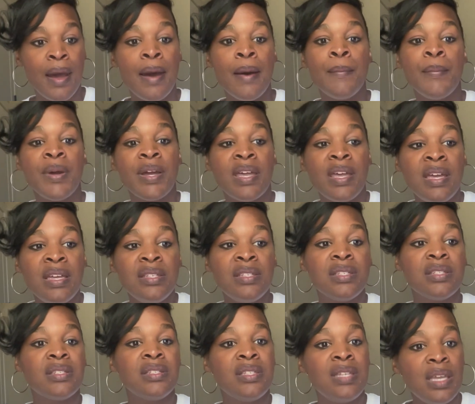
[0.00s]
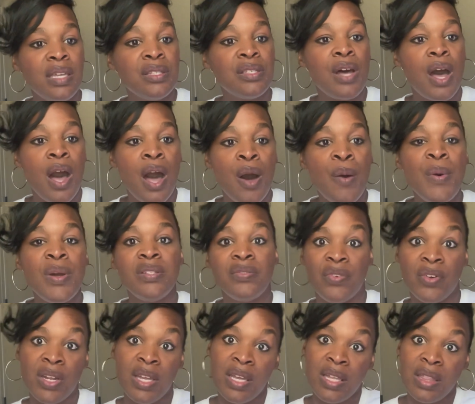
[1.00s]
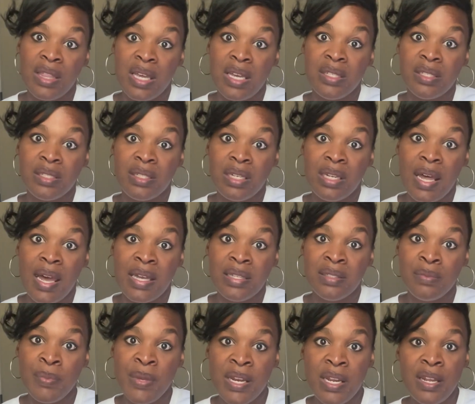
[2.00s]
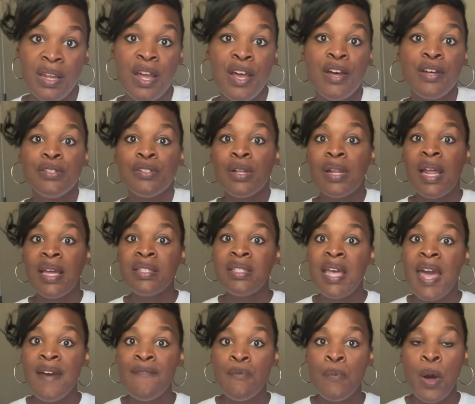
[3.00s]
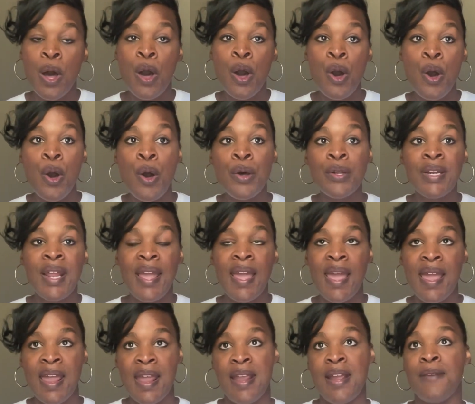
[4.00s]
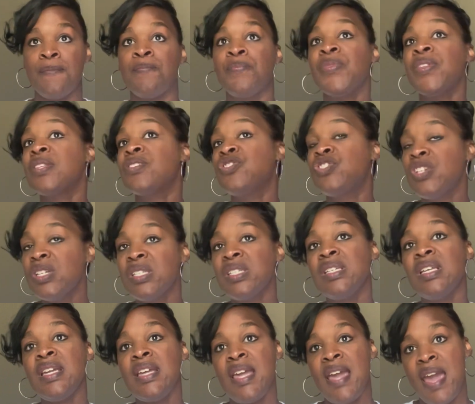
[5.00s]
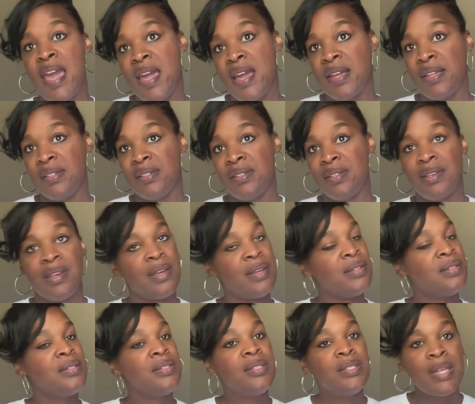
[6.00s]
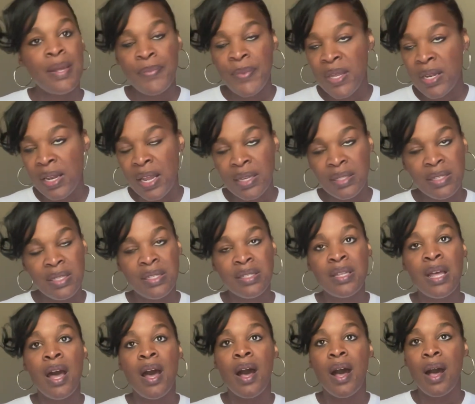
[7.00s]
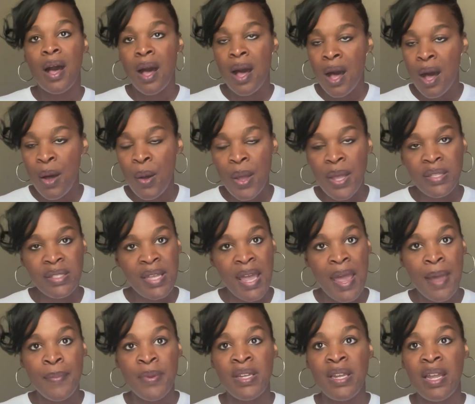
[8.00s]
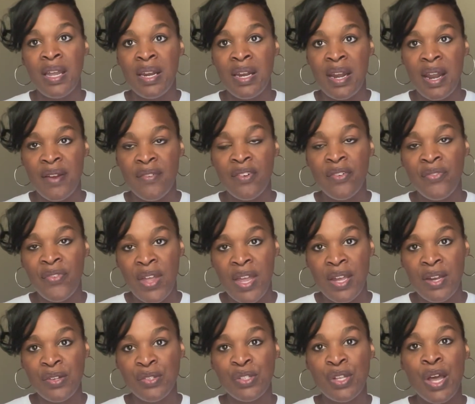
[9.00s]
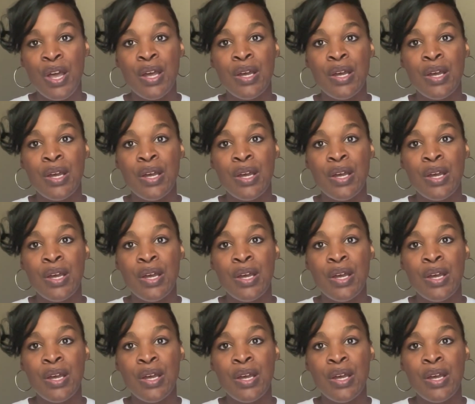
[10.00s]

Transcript: But kids tend to always forget things at the last minute. So I like to have them on hand just in case. Something like this always happens. It never fails.